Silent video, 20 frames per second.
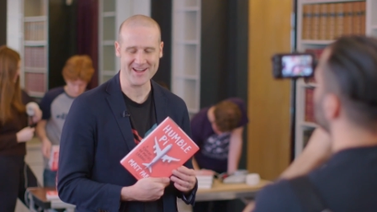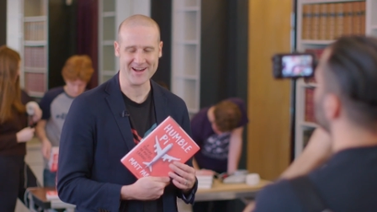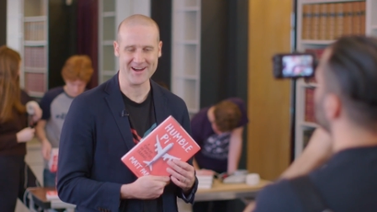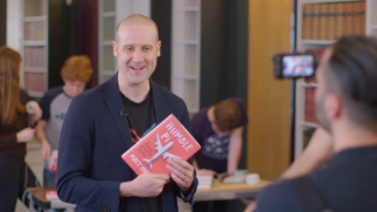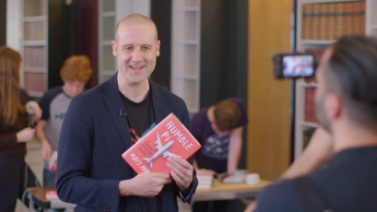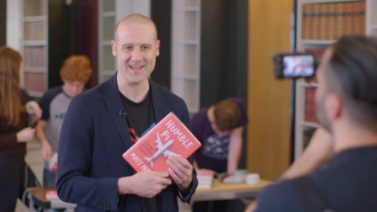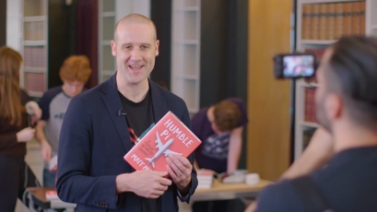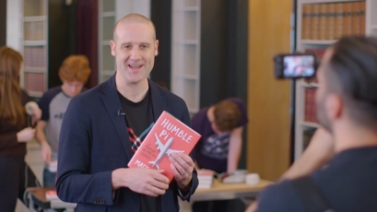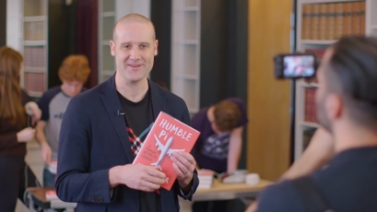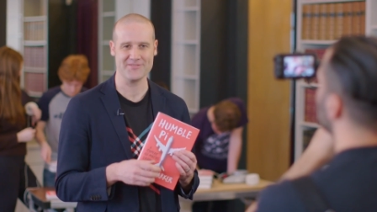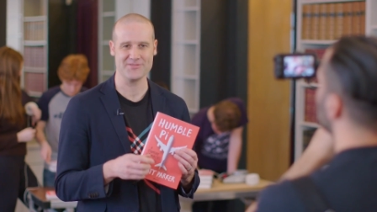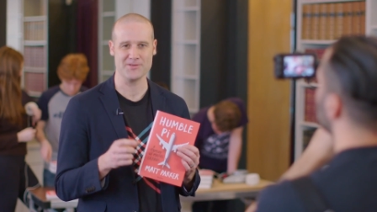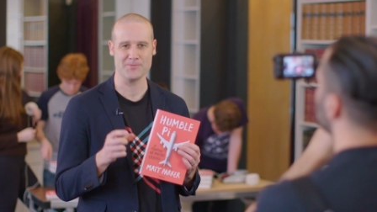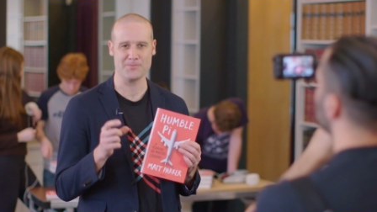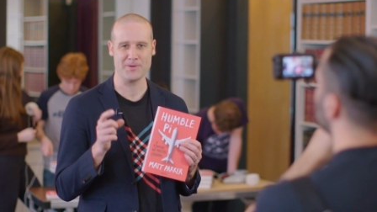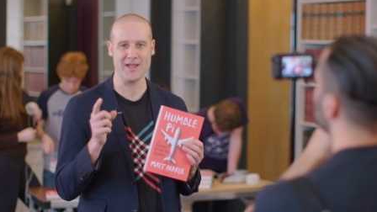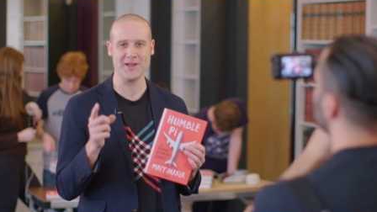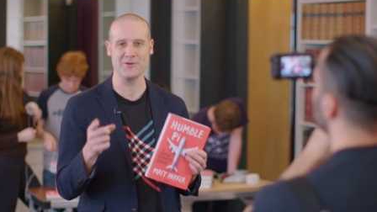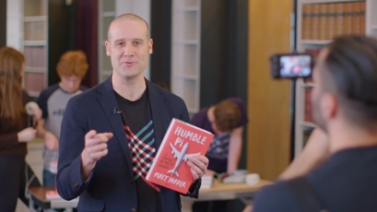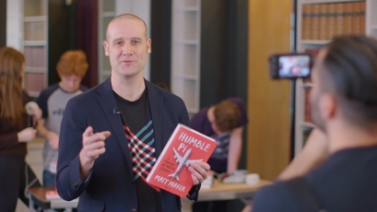I have the
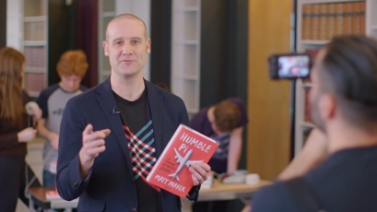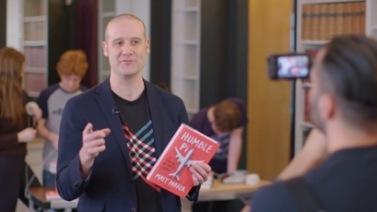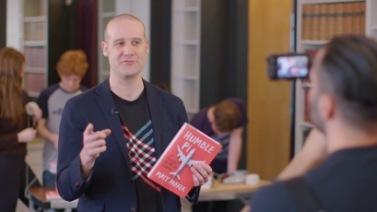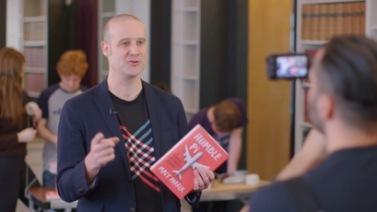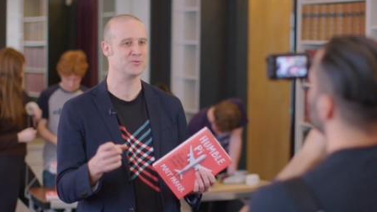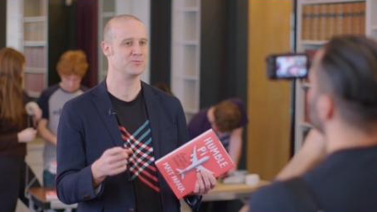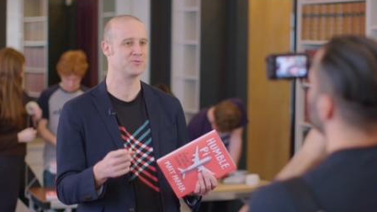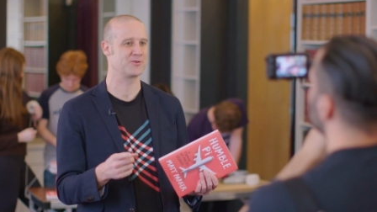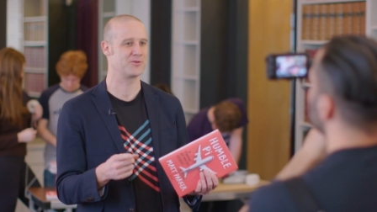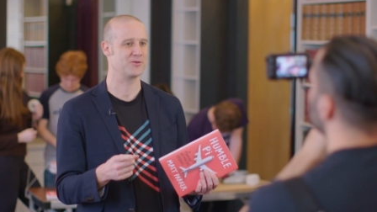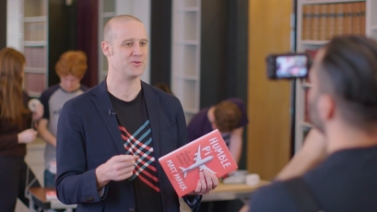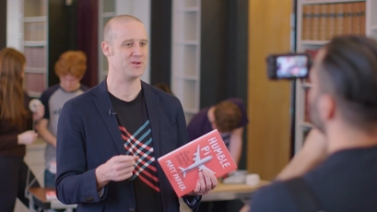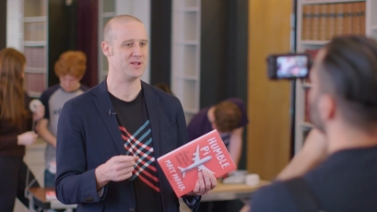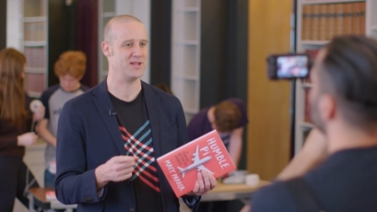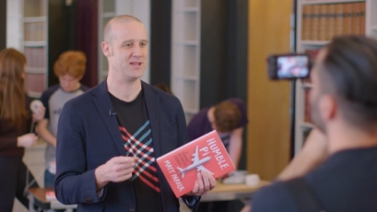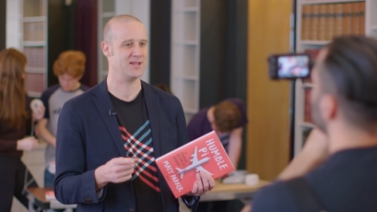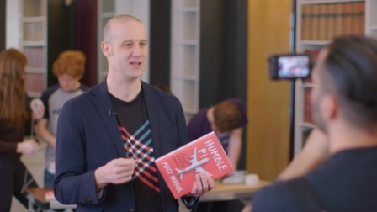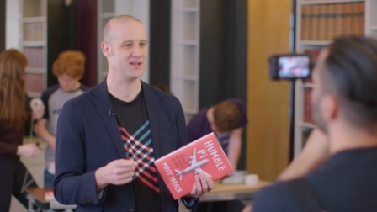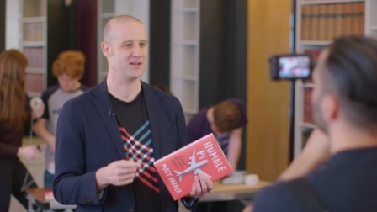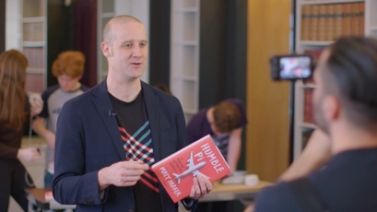Penguin film crew
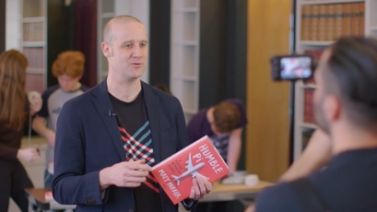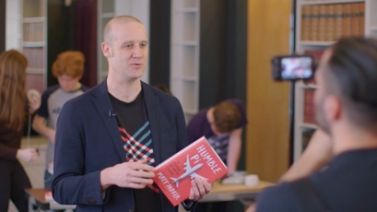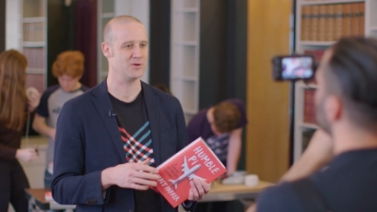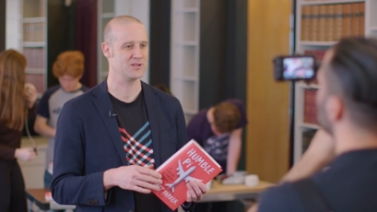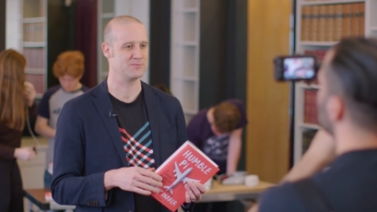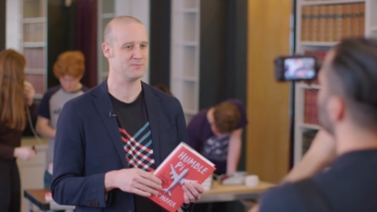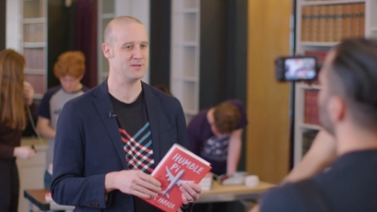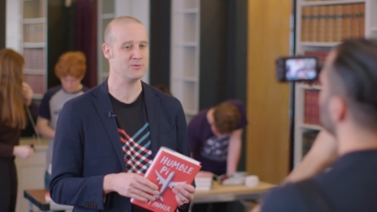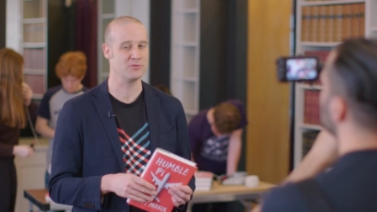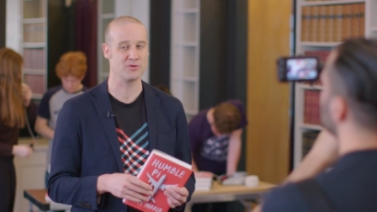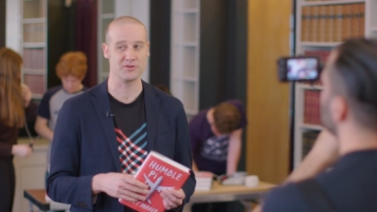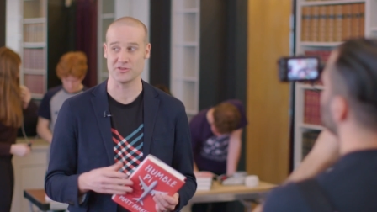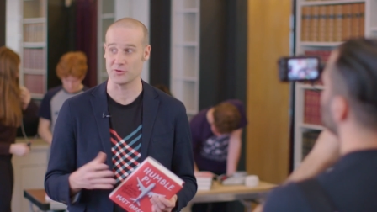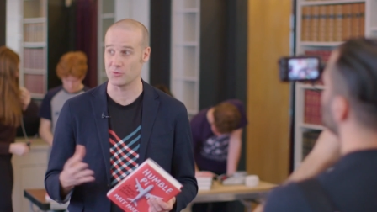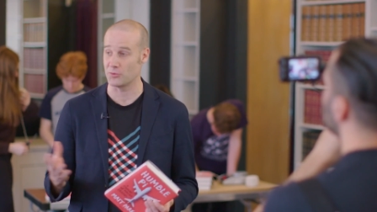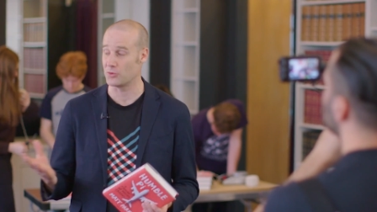here with me. We're at the